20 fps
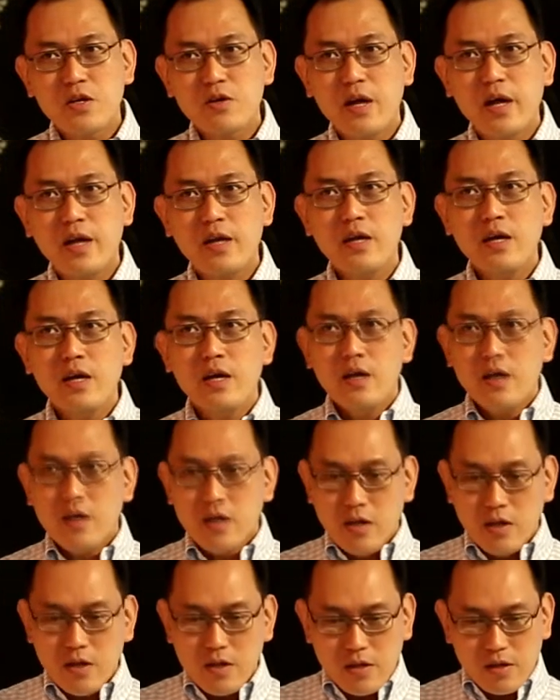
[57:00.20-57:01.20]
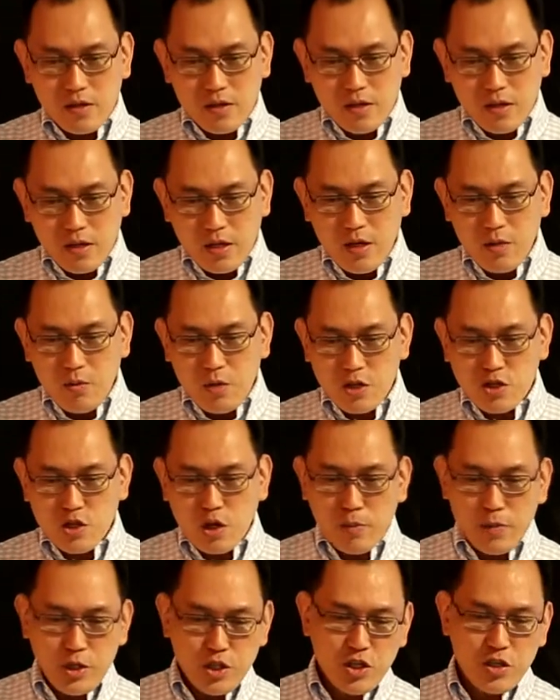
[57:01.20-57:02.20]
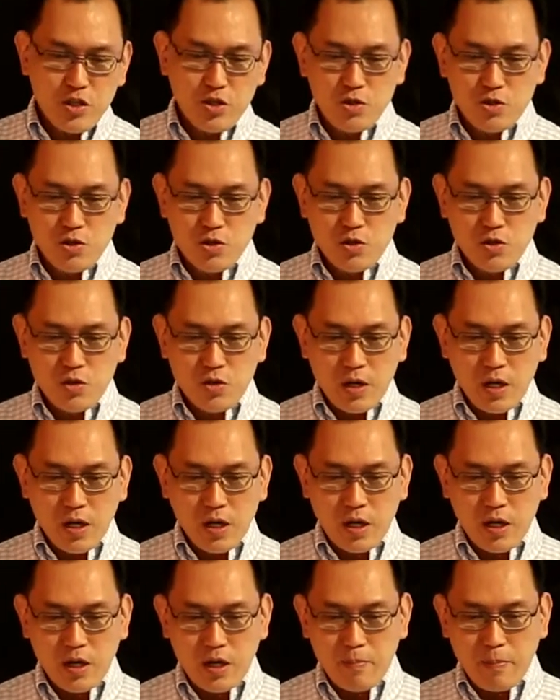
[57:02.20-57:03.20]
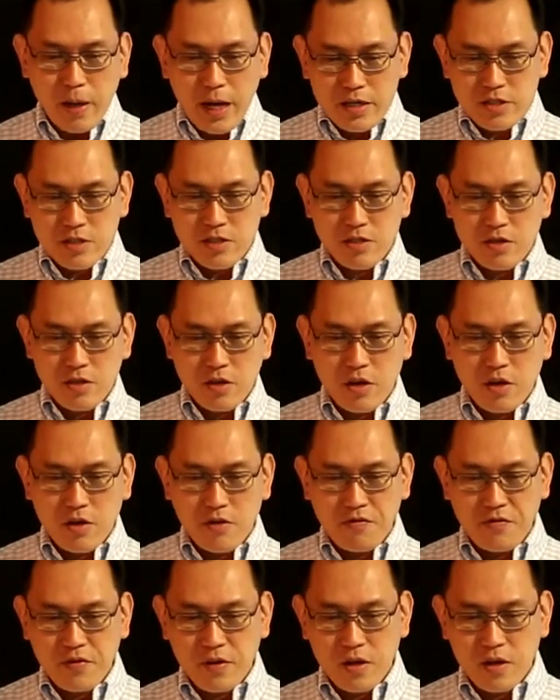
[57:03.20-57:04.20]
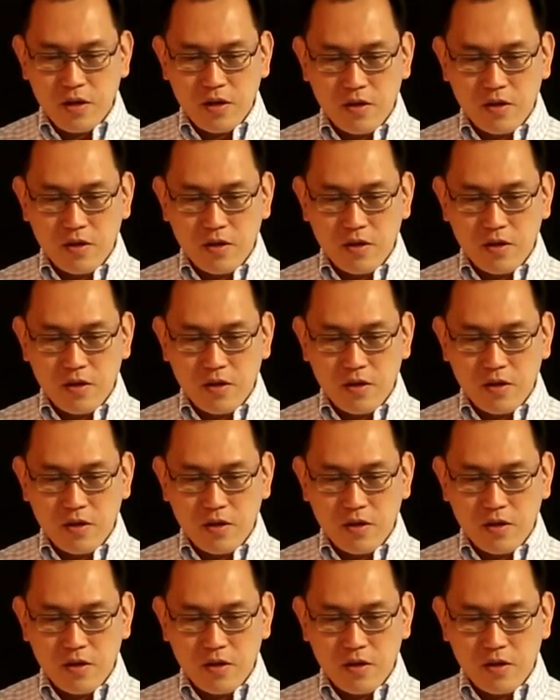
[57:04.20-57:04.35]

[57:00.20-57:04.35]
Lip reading: Kuan Yew, and he was commissioned to do a bust of